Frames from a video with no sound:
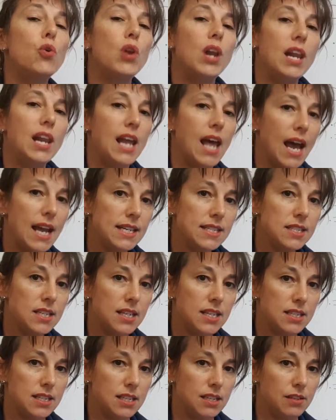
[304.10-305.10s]

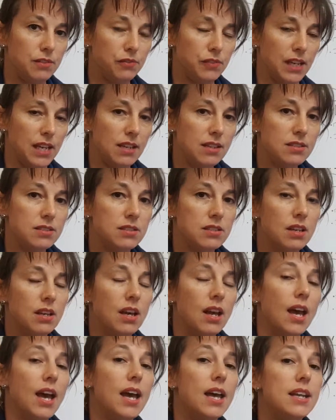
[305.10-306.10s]
latent defects,
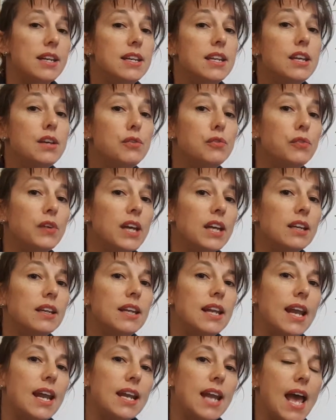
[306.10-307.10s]
a defect
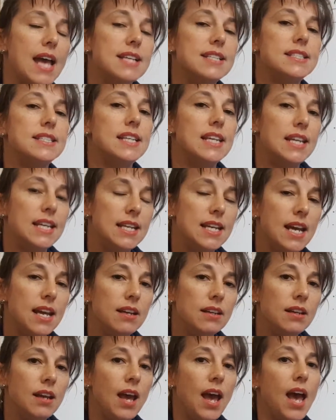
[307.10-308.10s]
that is
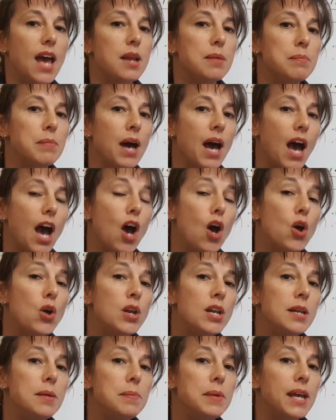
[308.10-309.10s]
hidden and may
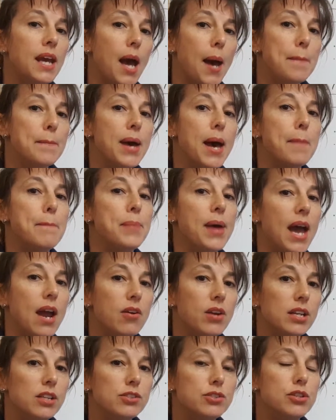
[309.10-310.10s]
only become
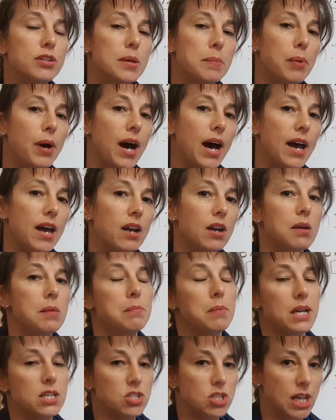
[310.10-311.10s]
apparent to the buyer
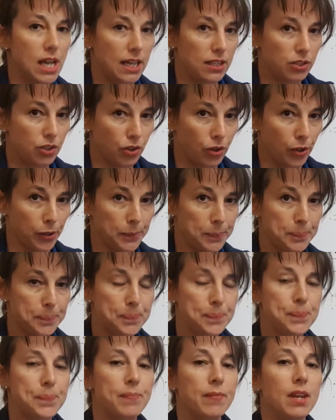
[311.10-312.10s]
much later on.
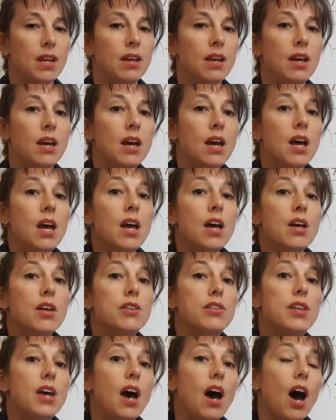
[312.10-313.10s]

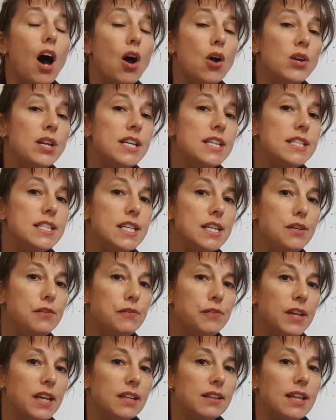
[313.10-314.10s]
The only
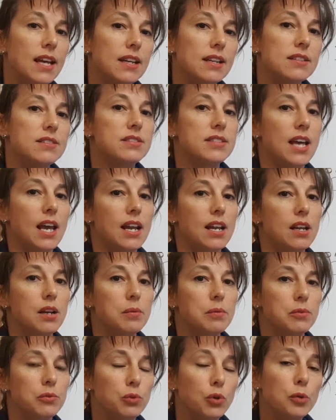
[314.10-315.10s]
defect that a
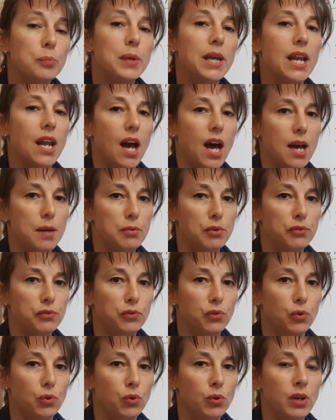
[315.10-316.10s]
seller will be liable
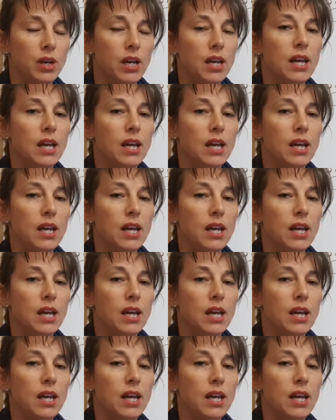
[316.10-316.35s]
for